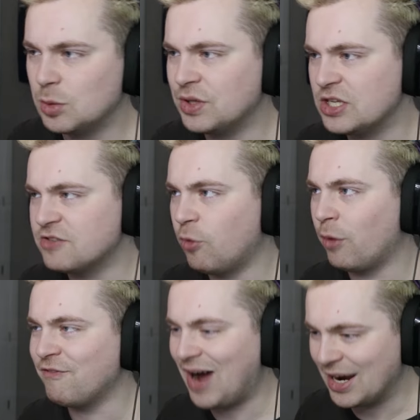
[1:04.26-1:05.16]
see what these
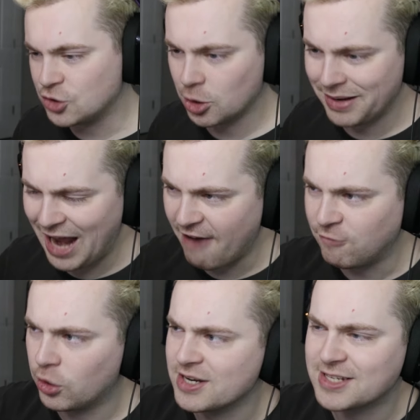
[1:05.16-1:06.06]
four fine gentlemen
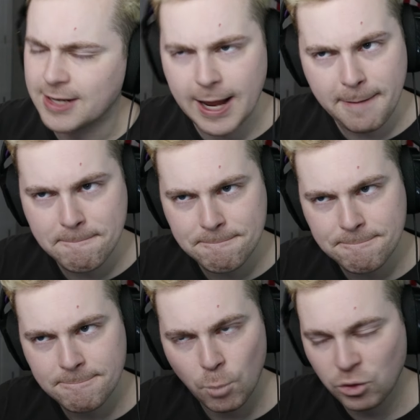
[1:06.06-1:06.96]
have for us today
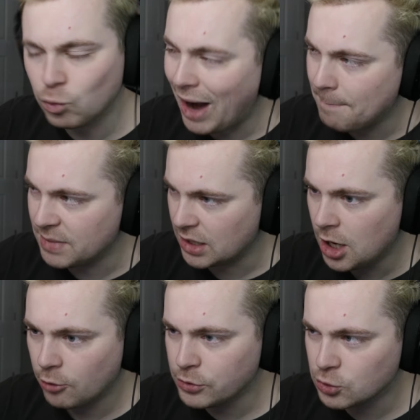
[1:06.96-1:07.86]
with Grab Me.
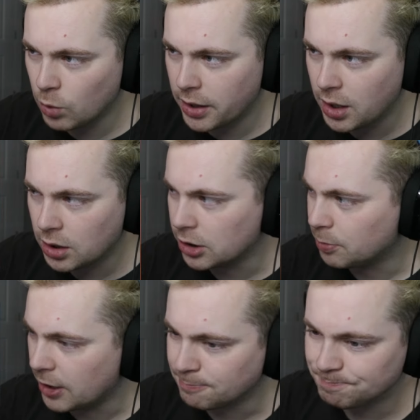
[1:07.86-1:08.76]
3, 2, 1,
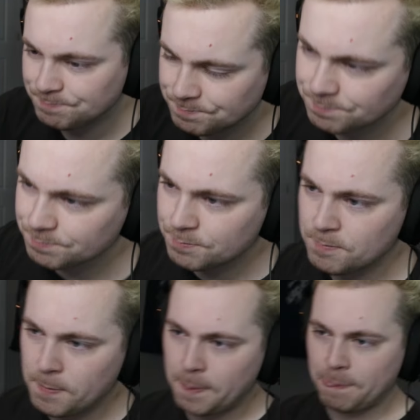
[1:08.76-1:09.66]
click play.
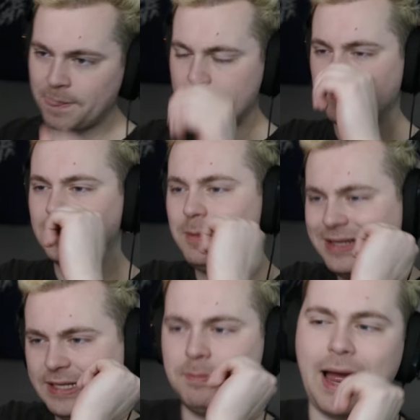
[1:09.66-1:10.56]
Let
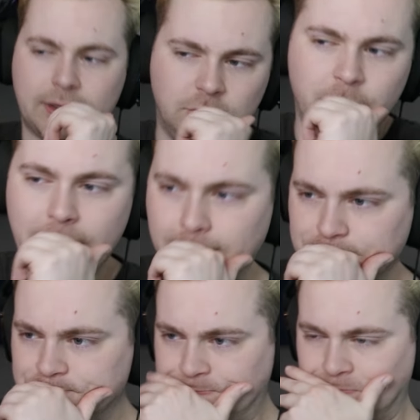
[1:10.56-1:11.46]
me lean back a little
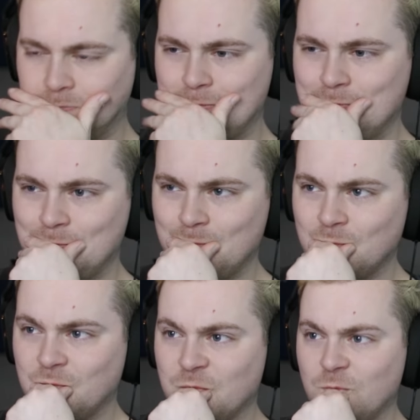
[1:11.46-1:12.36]
bit.
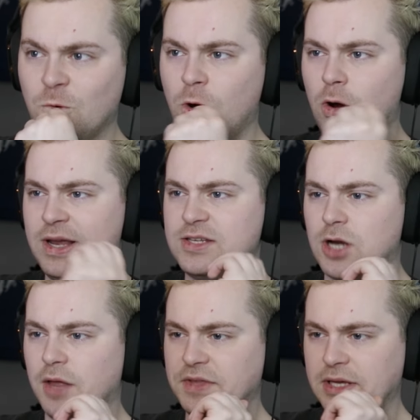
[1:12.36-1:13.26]
Woo,
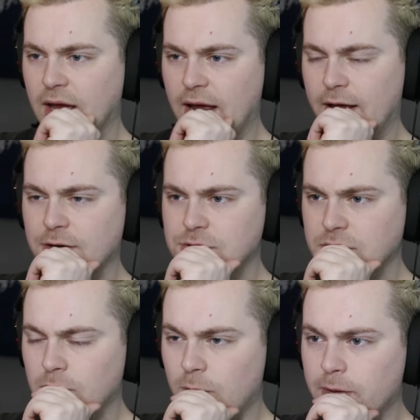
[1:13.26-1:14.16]
he's on the edge.
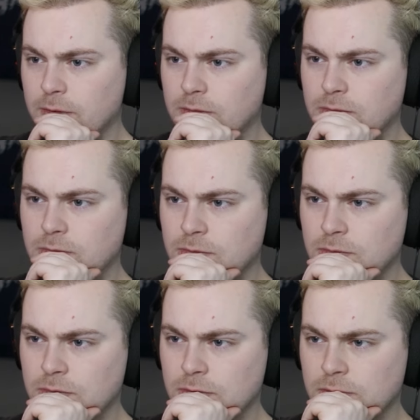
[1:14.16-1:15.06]

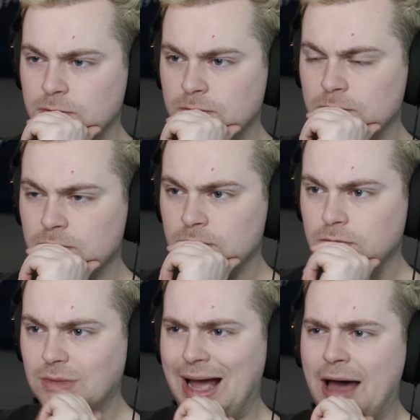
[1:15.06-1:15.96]

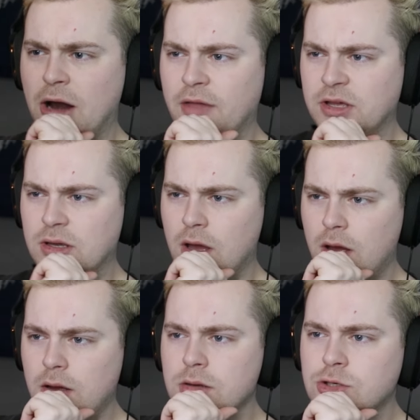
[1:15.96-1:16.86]
Out on the
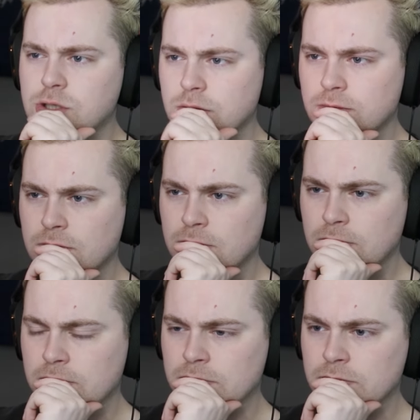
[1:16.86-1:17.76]
edge.
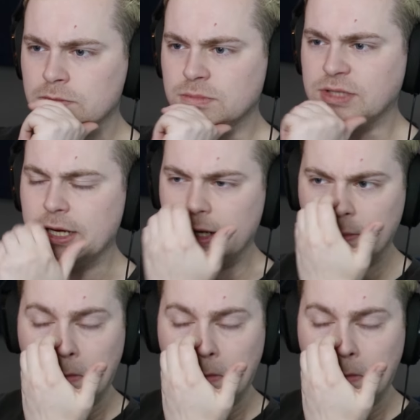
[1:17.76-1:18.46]
Damn.